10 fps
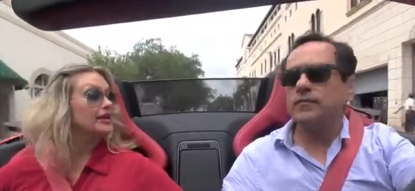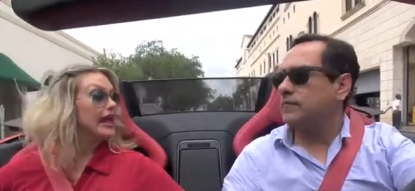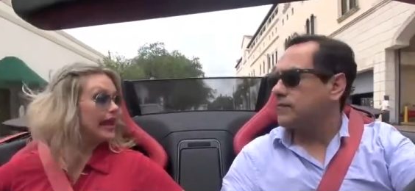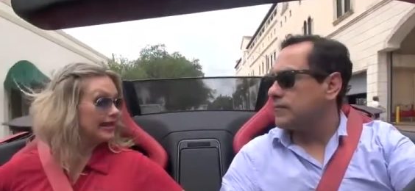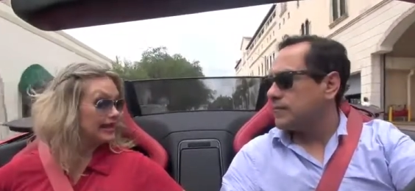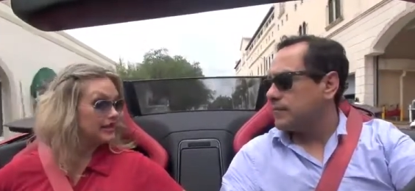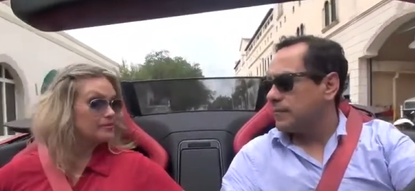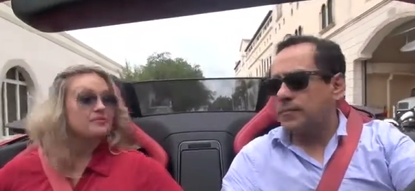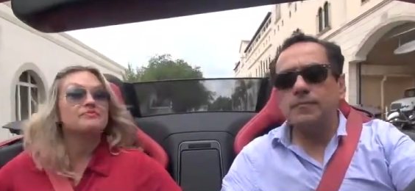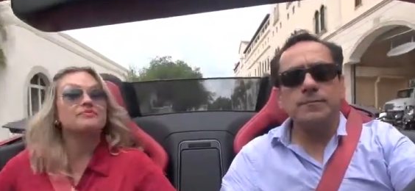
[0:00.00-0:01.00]
Speaker 1: 380
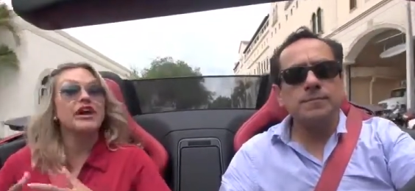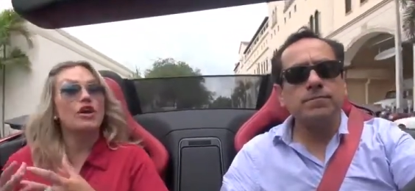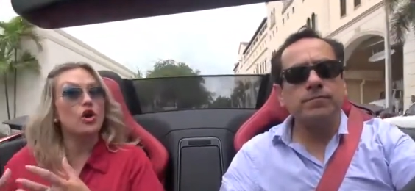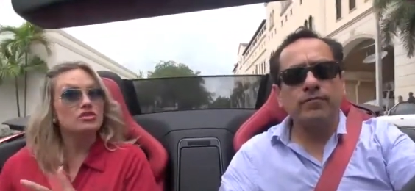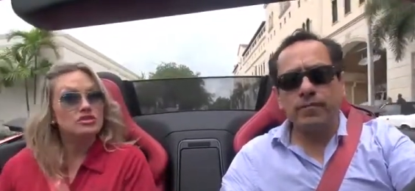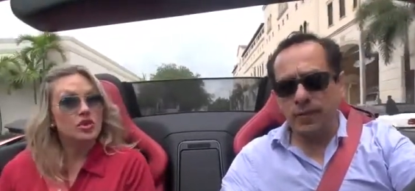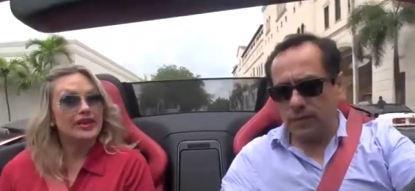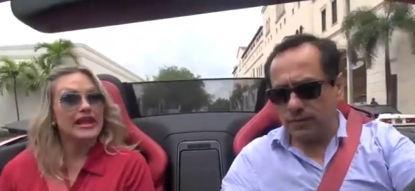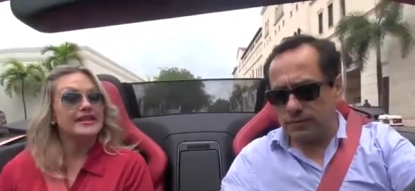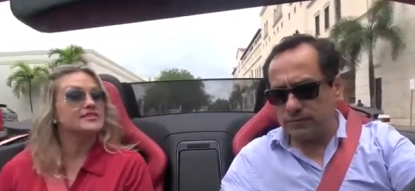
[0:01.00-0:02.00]
that also
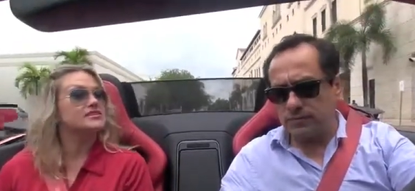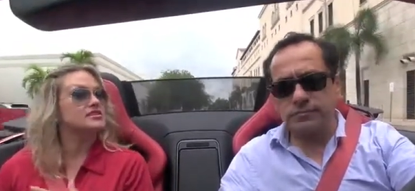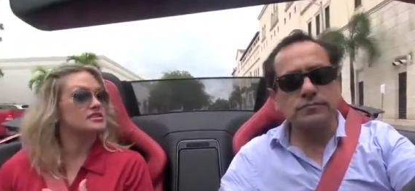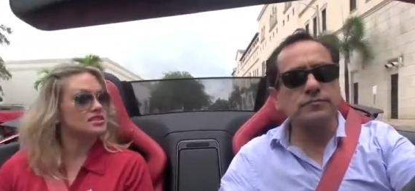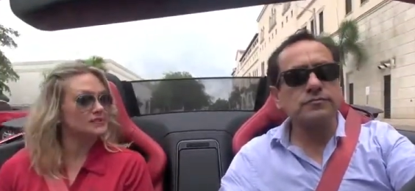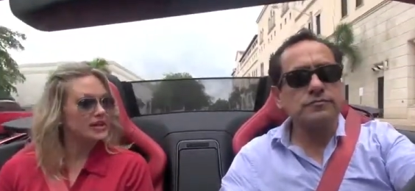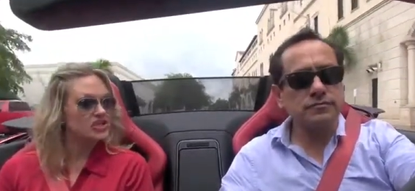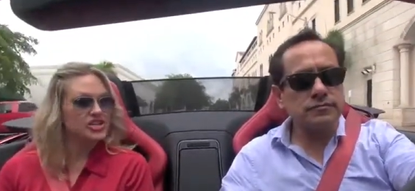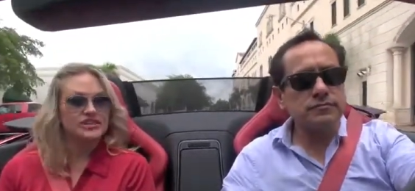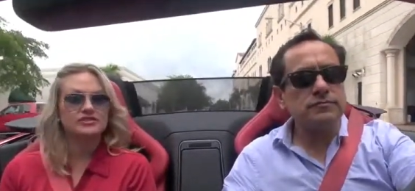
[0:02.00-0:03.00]
enhances the
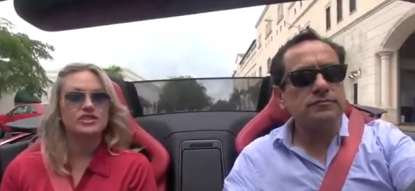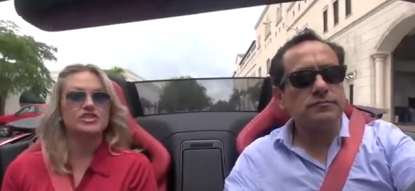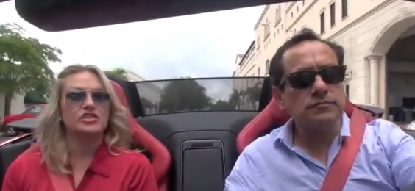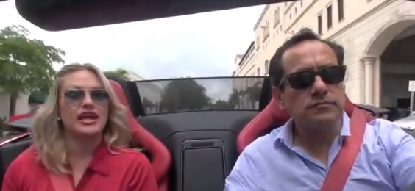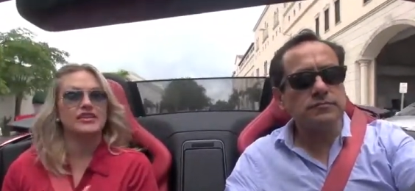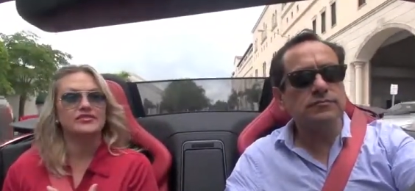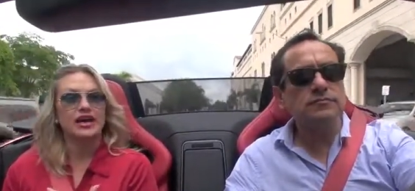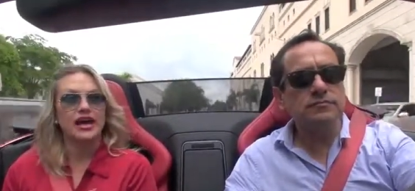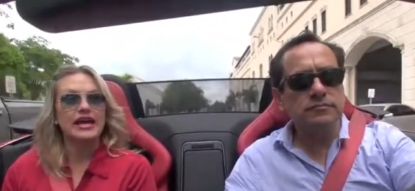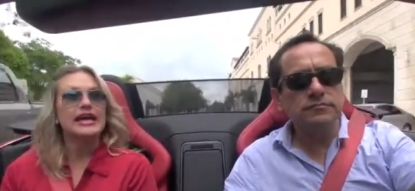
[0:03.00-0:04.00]
suspension. There's a lot of
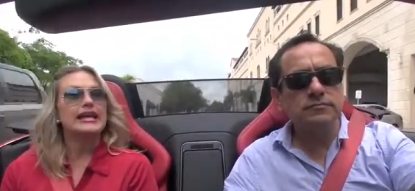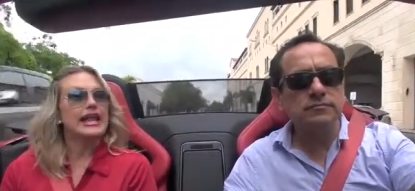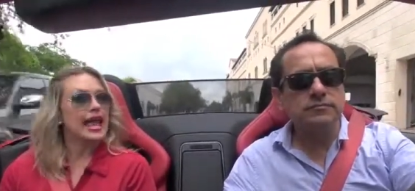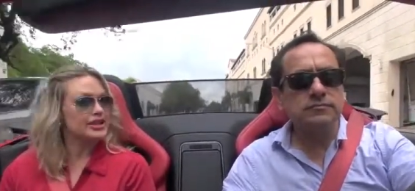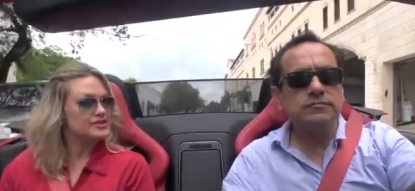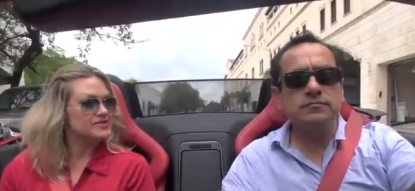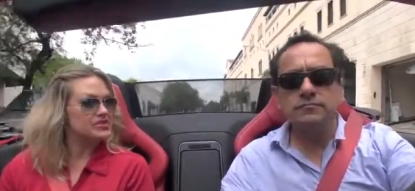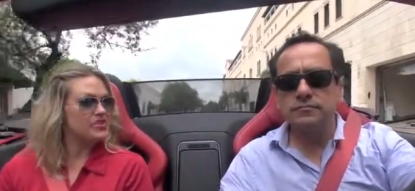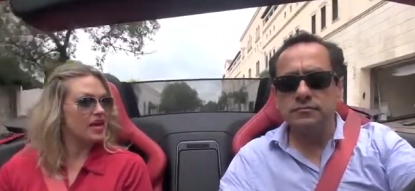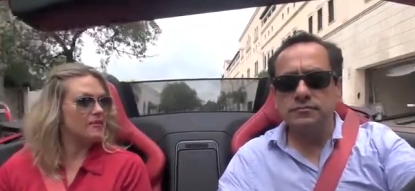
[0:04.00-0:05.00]
uh,
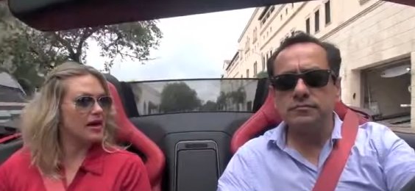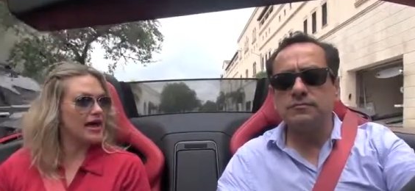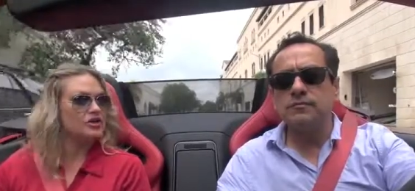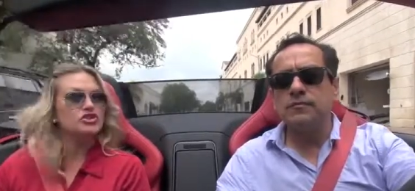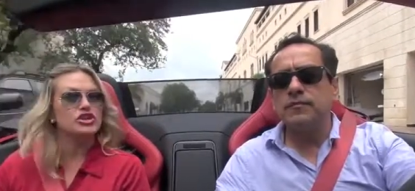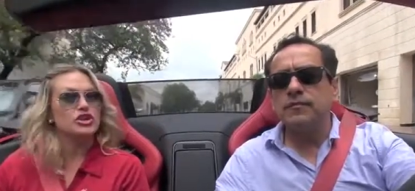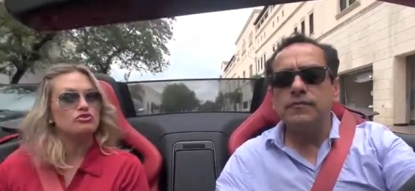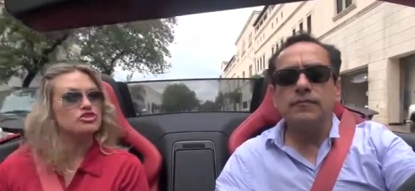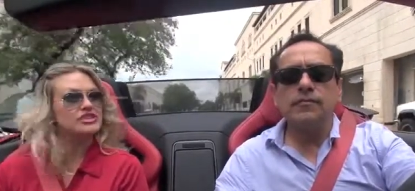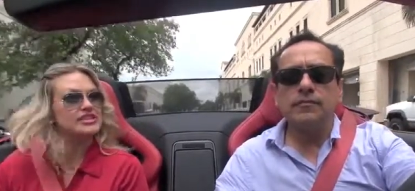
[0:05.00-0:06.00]
enhancements to that model, so you
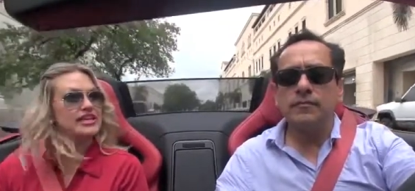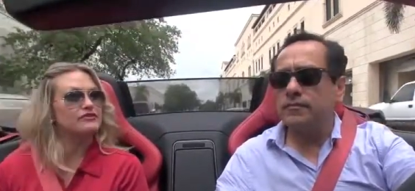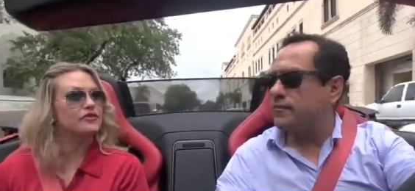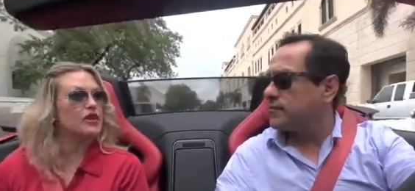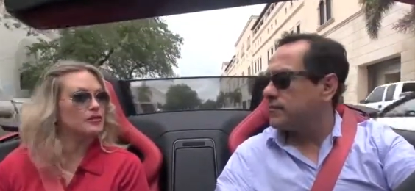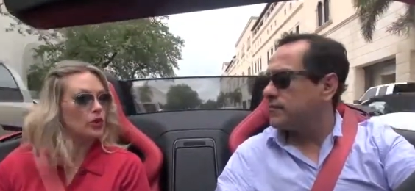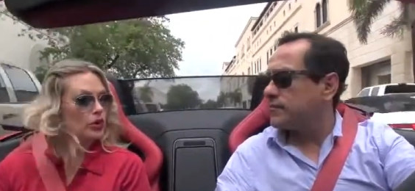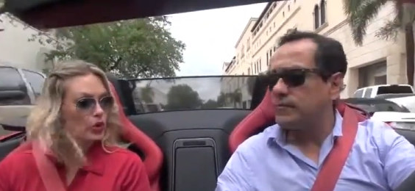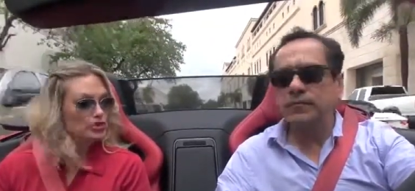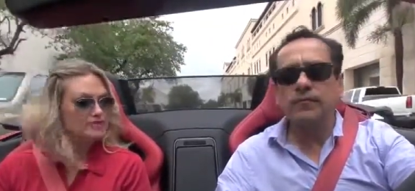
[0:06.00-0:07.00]
don't just get 40 more
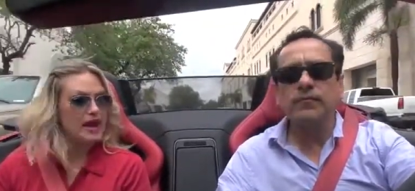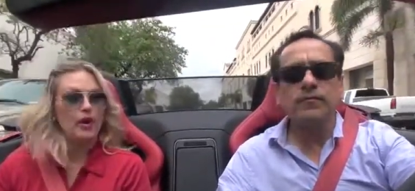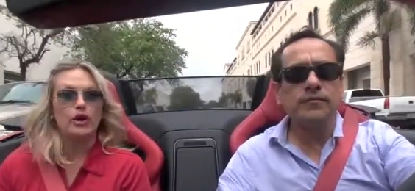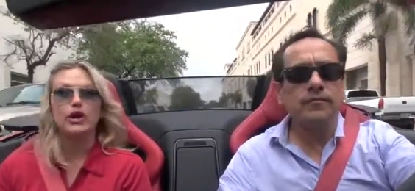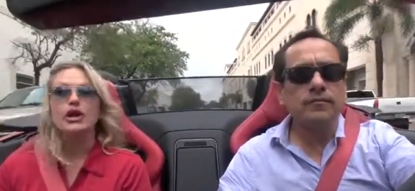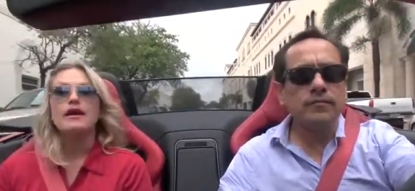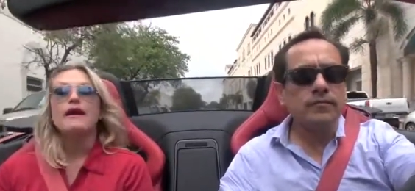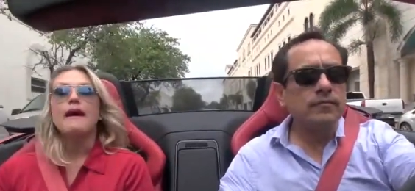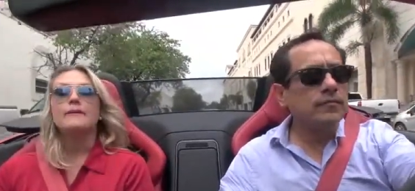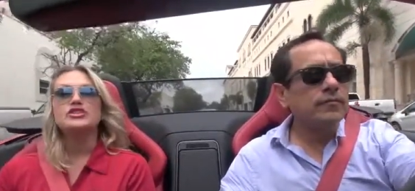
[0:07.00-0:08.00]
horsepower,
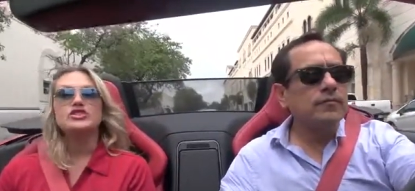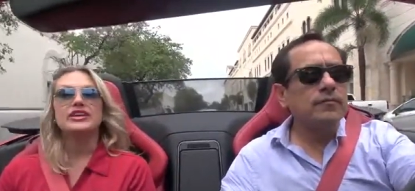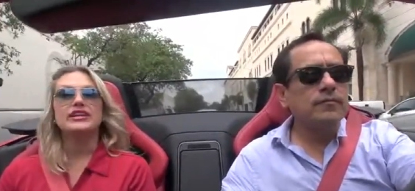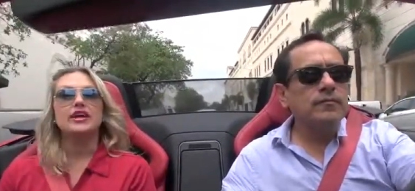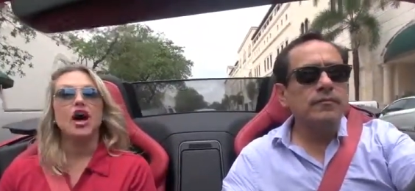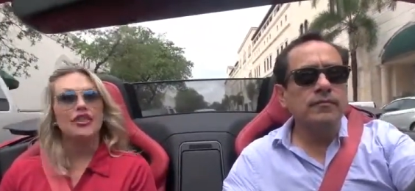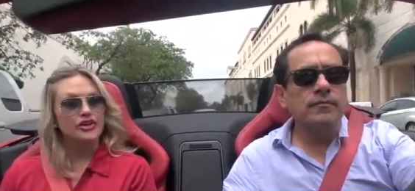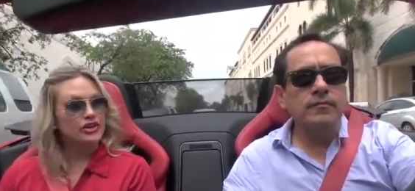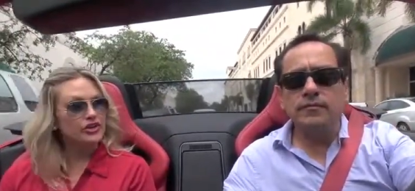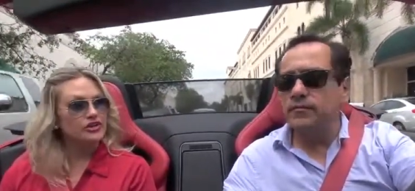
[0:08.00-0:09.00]
but you get
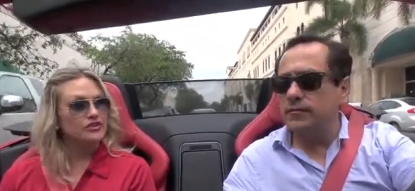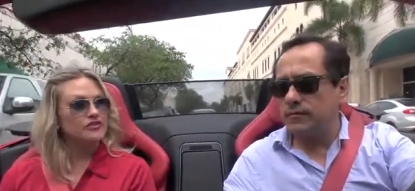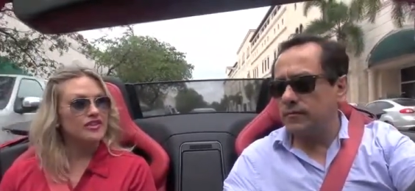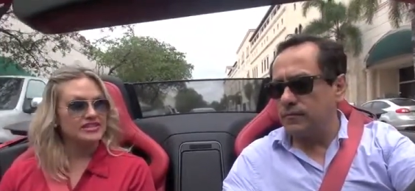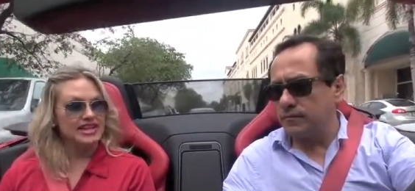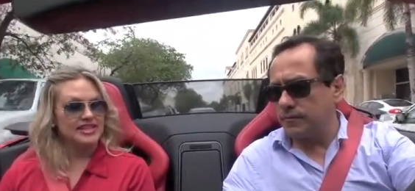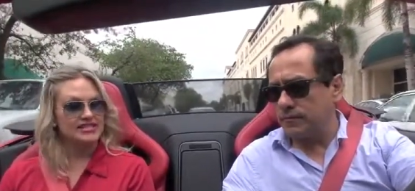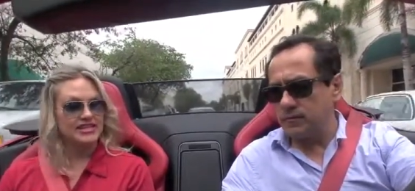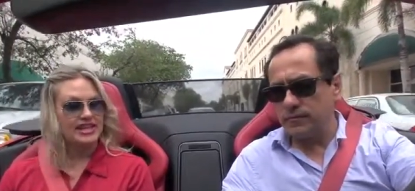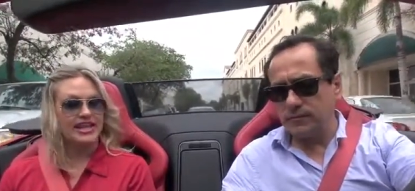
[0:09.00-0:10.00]
other
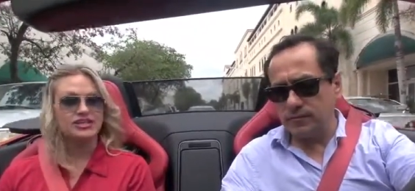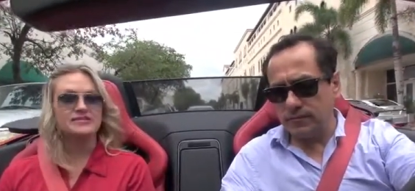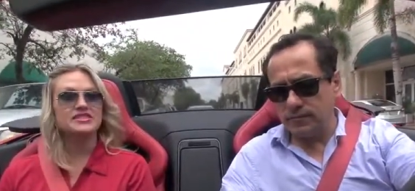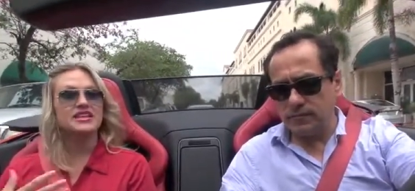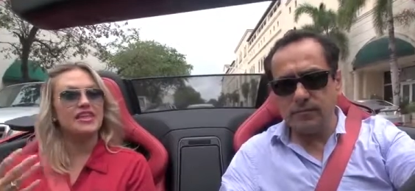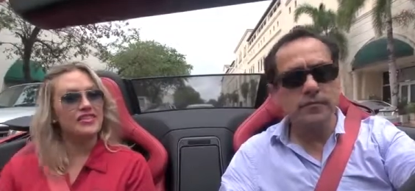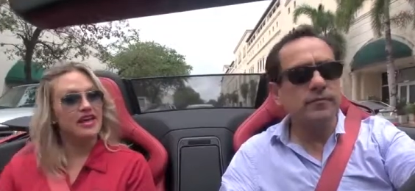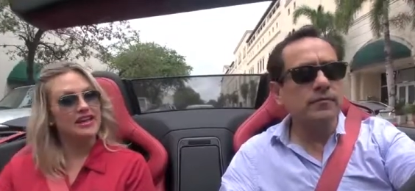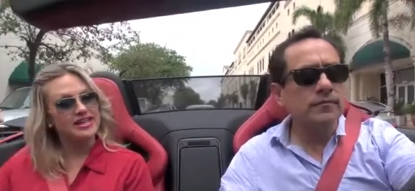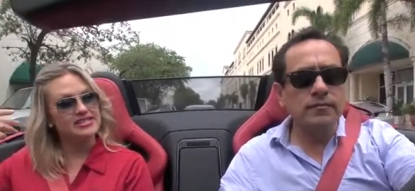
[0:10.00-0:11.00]
fantastic enhancements. And
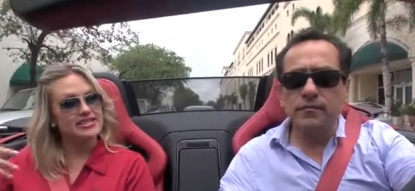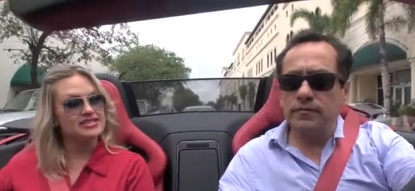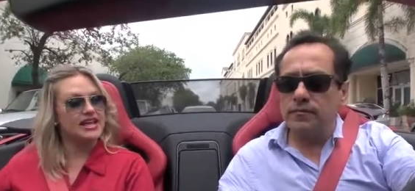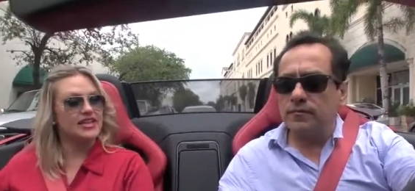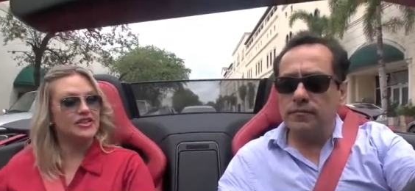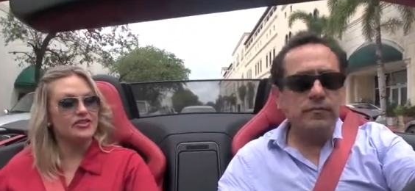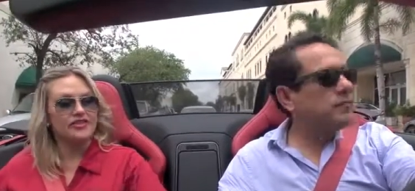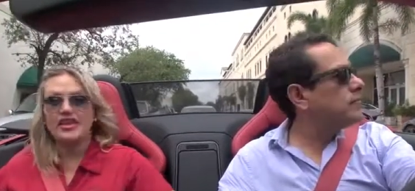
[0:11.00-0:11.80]
then, as I said, the